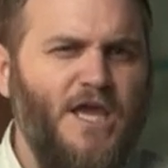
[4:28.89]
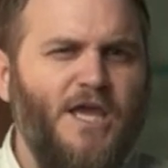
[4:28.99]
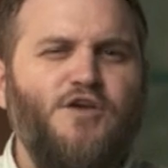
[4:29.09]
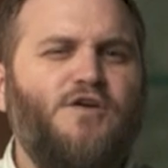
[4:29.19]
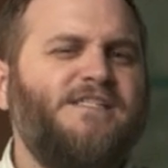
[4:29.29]

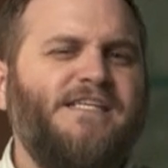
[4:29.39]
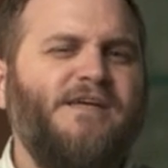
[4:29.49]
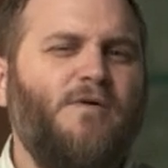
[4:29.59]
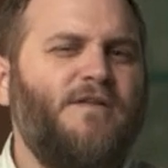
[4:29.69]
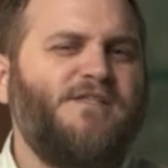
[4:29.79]
You can see
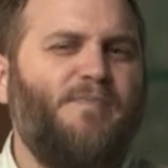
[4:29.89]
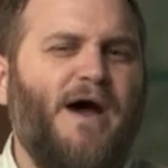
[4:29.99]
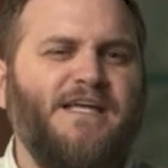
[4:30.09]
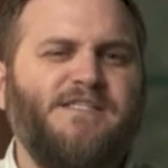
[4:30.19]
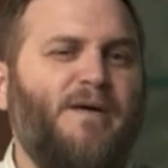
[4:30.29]
where this
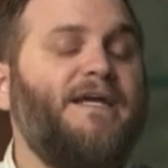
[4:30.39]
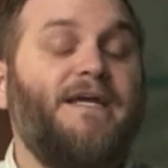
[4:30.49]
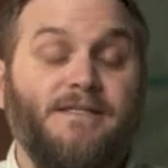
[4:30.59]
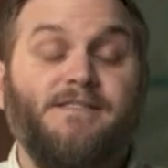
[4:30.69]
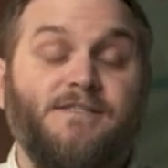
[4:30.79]
bias might get
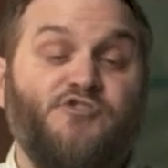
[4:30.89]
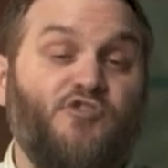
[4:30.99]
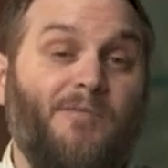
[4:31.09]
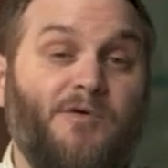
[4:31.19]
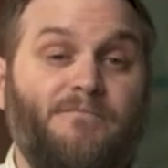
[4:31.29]
us into
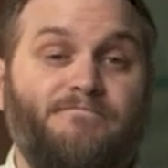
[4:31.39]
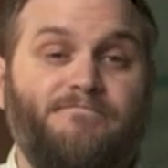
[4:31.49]
trouble.